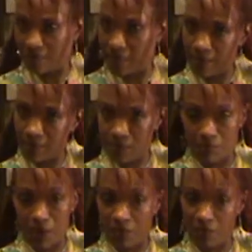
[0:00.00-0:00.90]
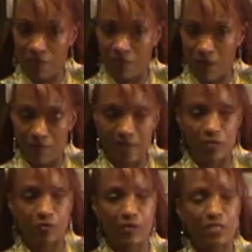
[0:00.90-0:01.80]
found some other very
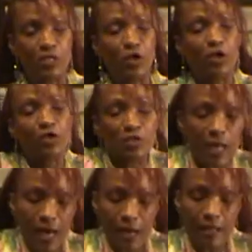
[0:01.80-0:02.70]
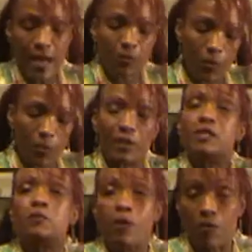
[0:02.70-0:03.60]
interesting colors that we will
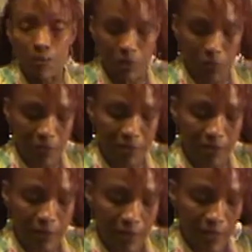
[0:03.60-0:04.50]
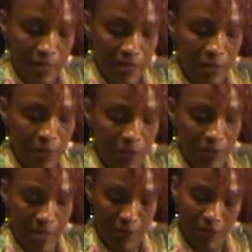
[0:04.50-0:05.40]
experiment with some other time.